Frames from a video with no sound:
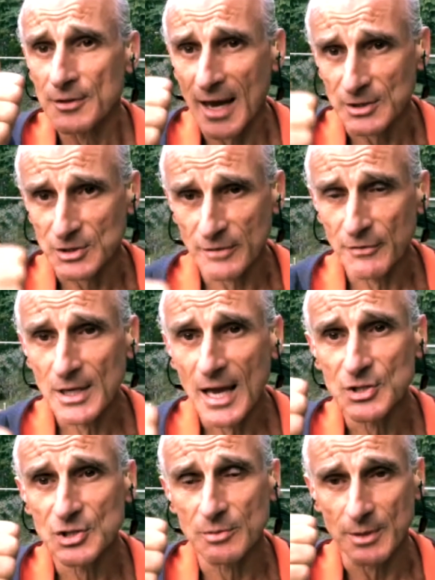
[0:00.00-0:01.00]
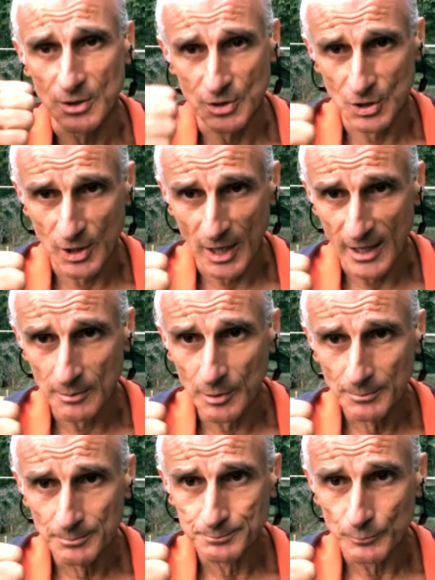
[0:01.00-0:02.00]
the activity has to be
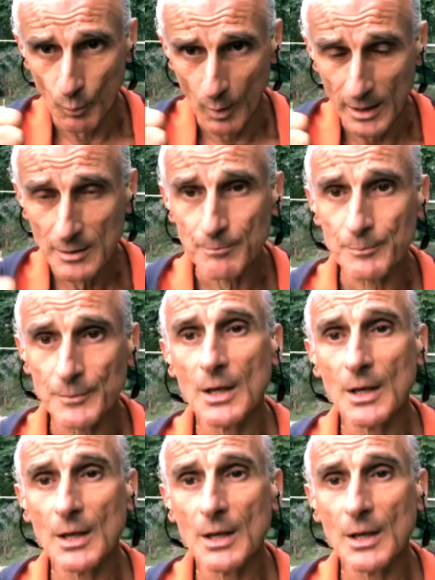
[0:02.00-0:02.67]
sustainable, 1.